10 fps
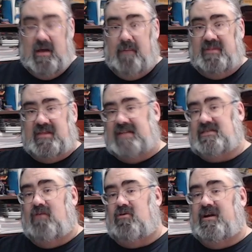But that's not
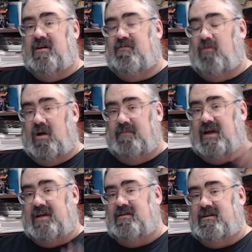what we're here for. I'm not
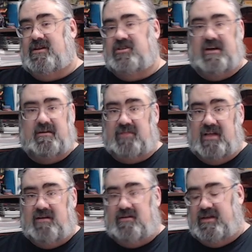here to teach you how to play
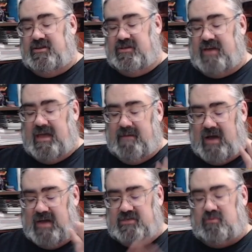or teach you the game.
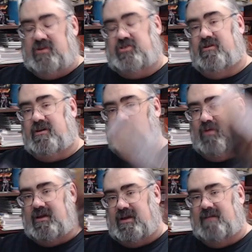I just want to show you what
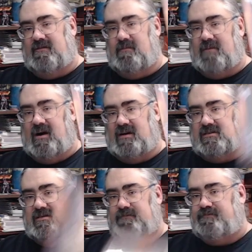you get in the box.